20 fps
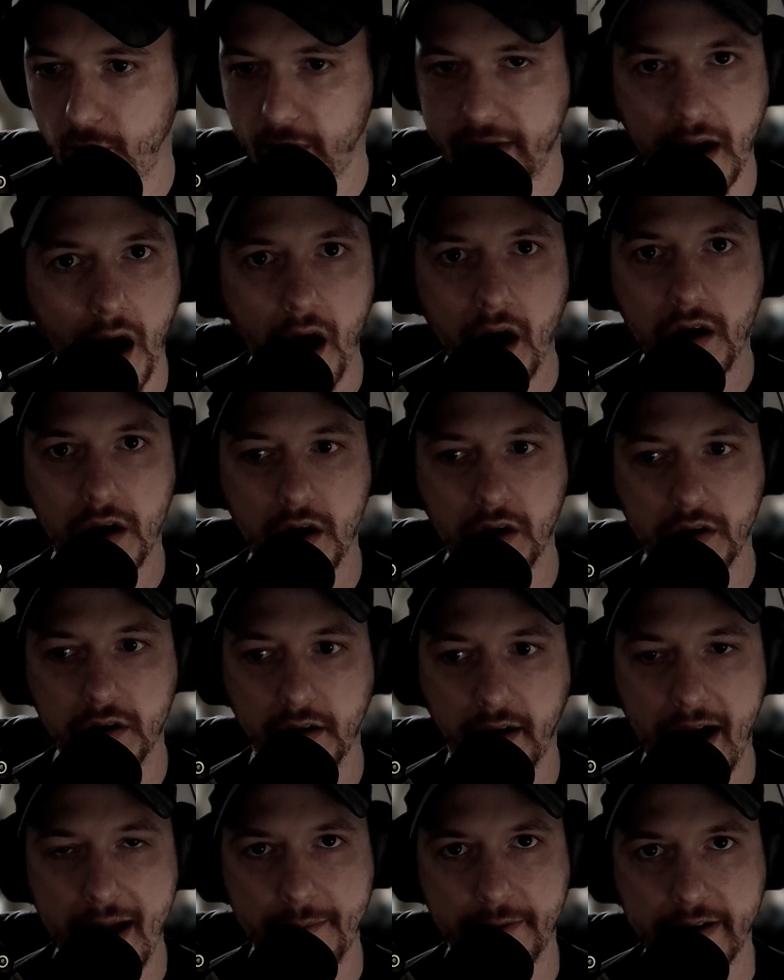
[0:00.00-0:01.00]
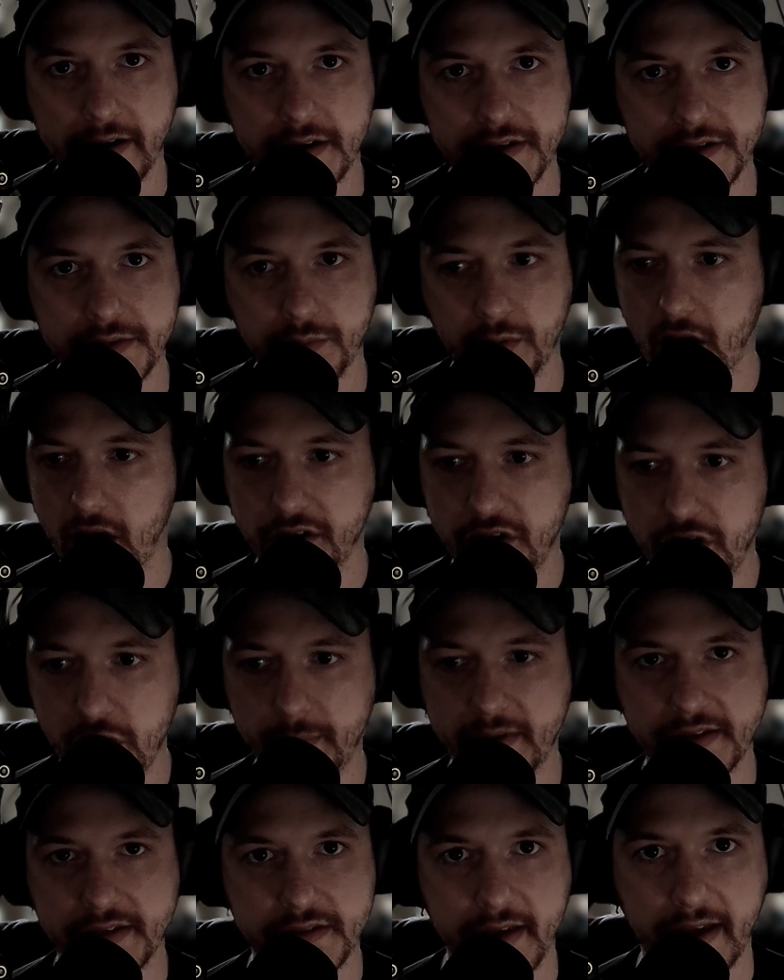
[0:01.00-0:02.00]
we are all collaborators. We're all
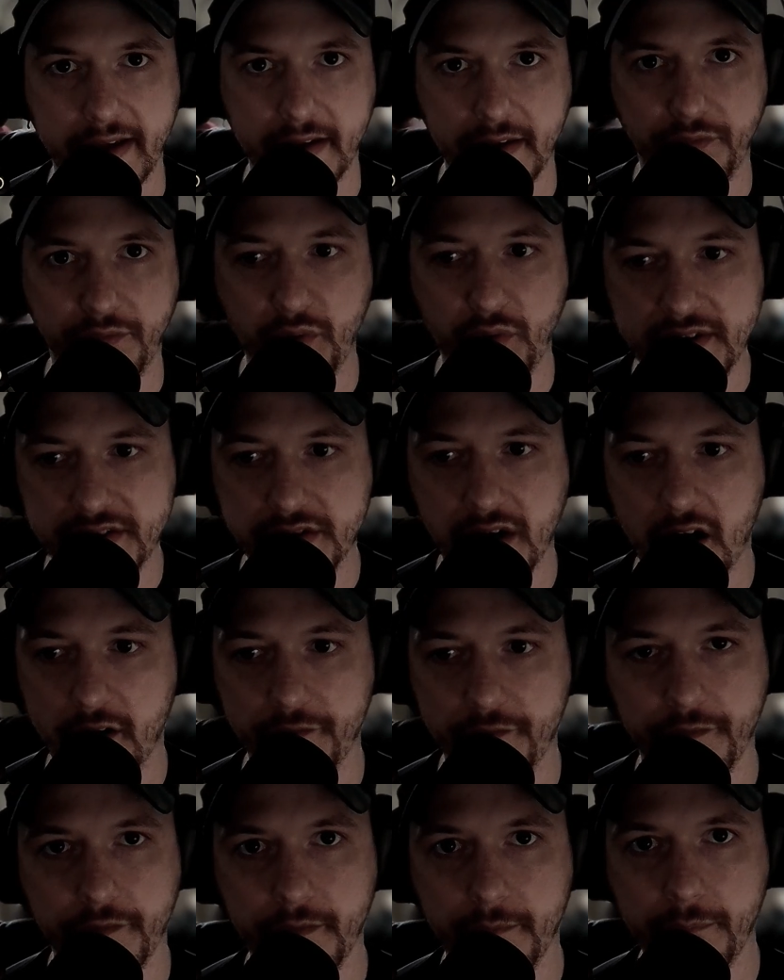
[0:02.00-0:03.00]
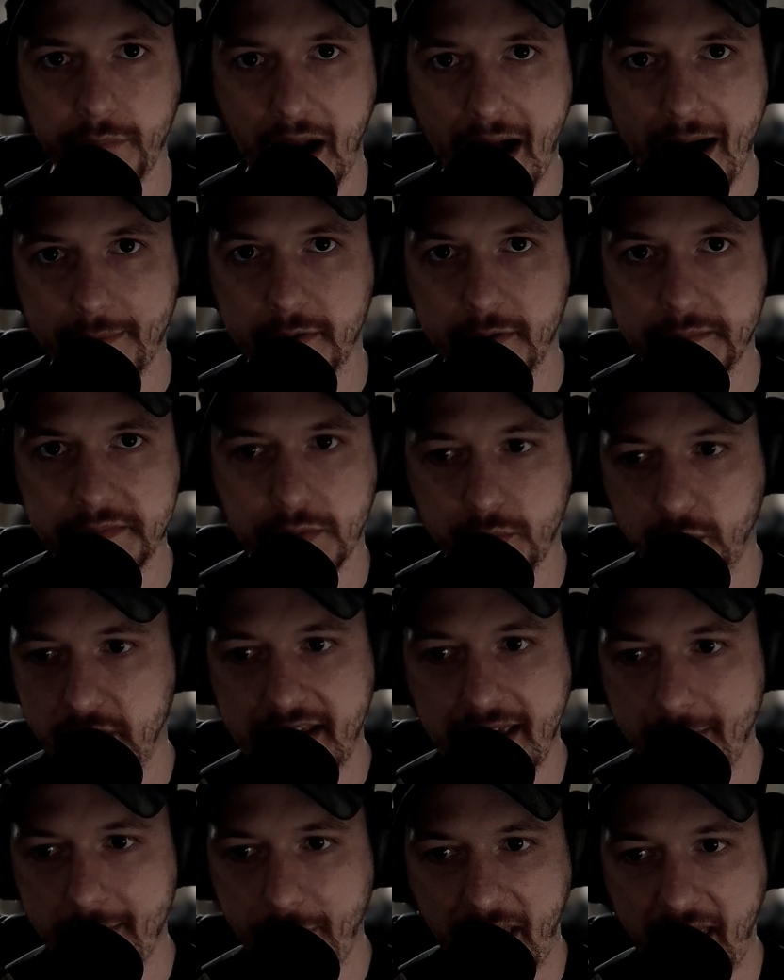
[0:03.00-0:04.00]
humans. Like, if we solve problems and we
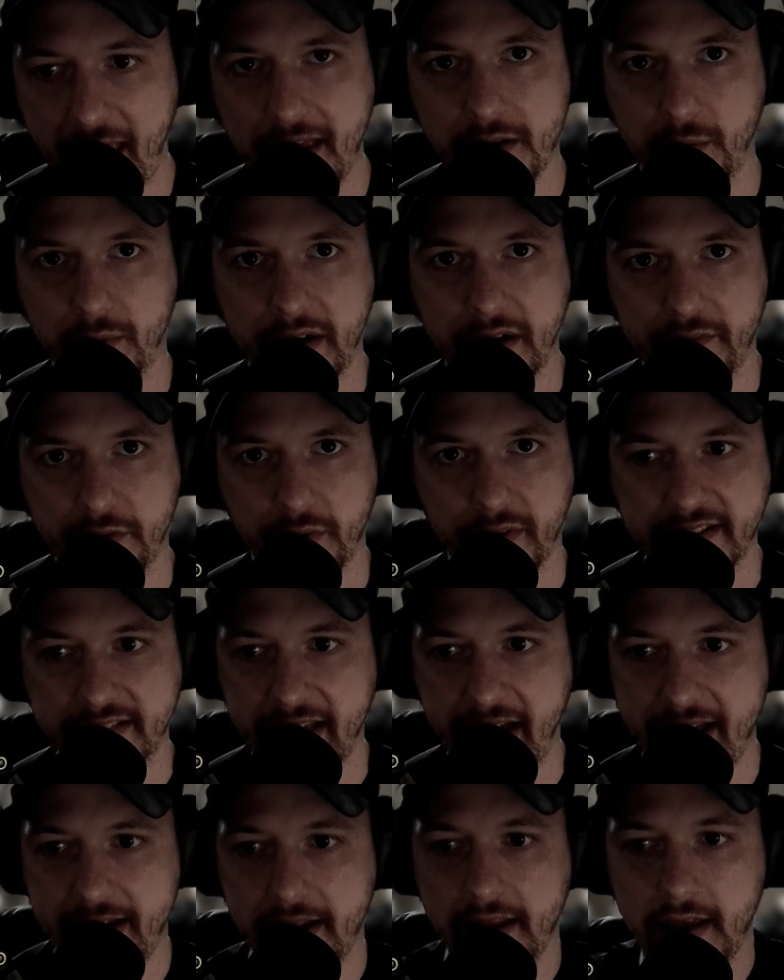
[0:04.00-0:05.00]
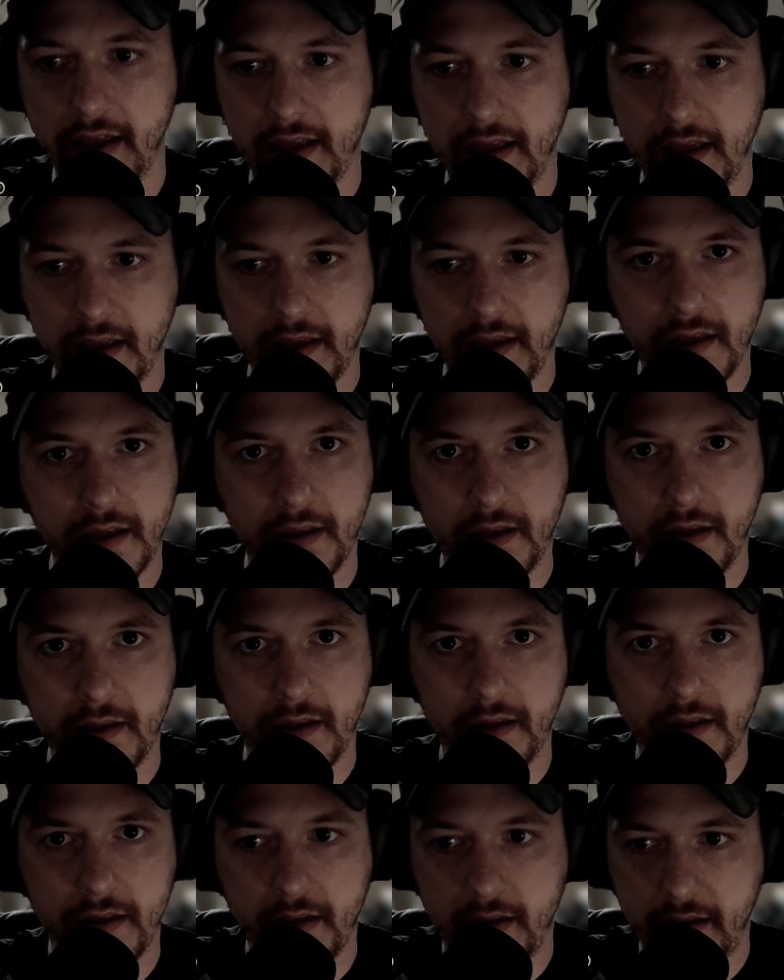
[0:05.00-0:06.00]
get paid or whatever like that,
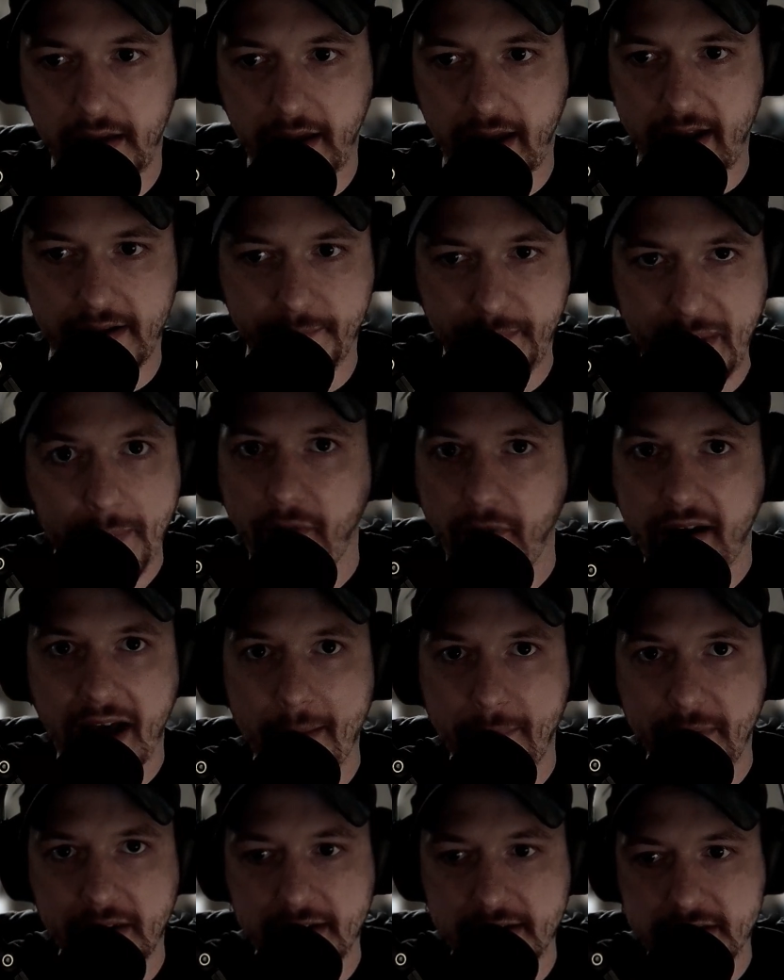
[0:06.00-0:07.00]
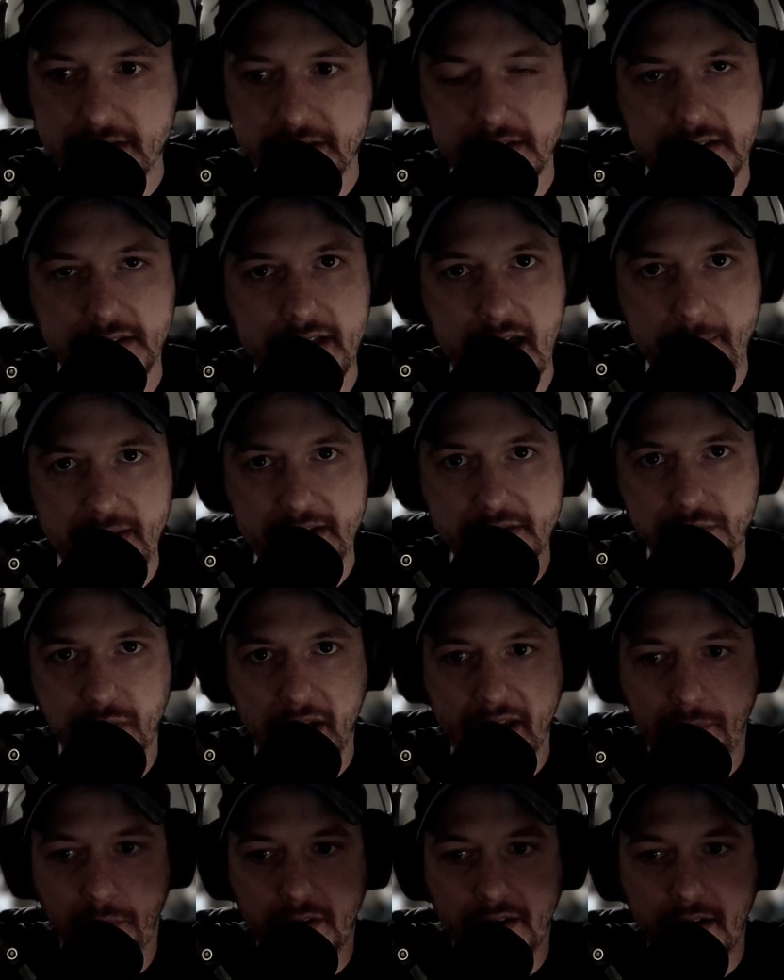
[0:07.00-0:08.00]
and people copy us, that means
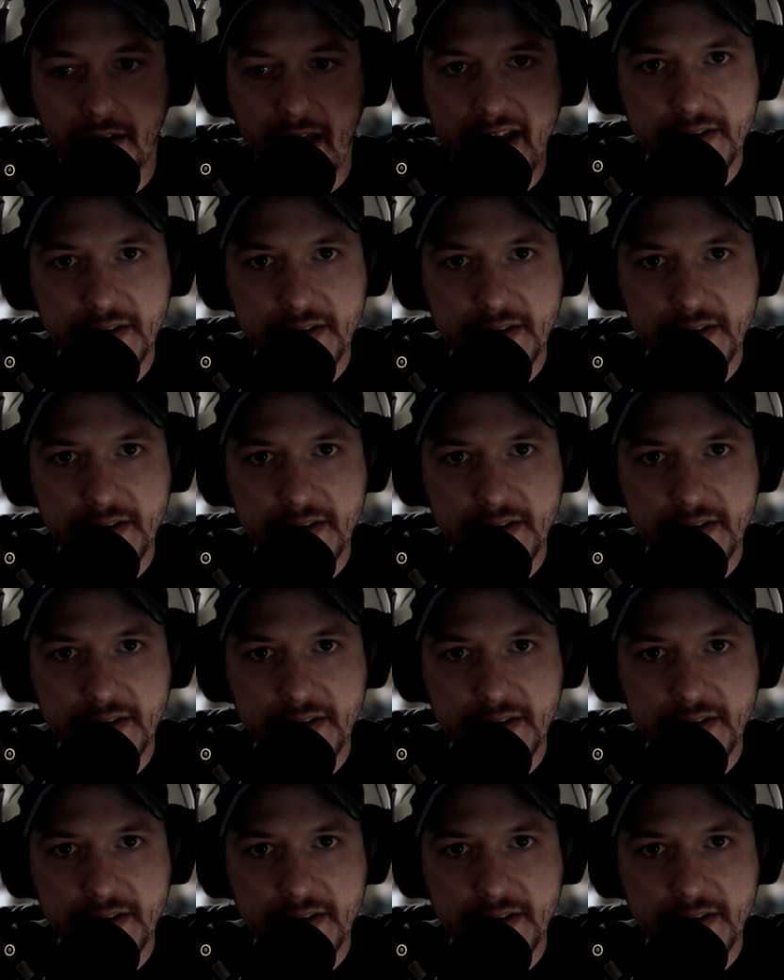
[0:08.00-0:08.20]
like we're